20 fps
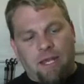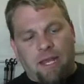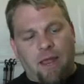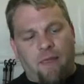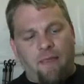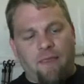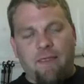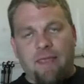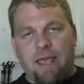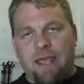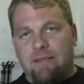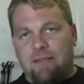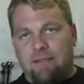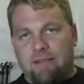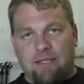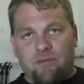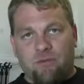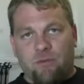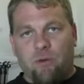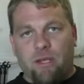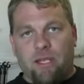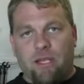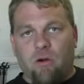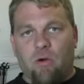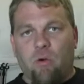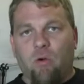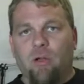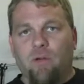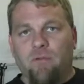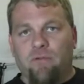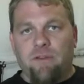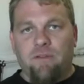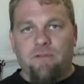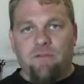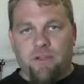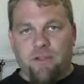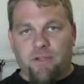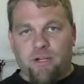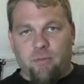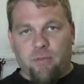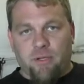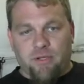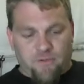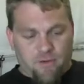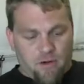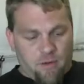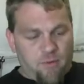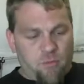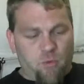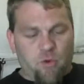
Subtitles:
and then that's where we get our oil feed for the turbos from,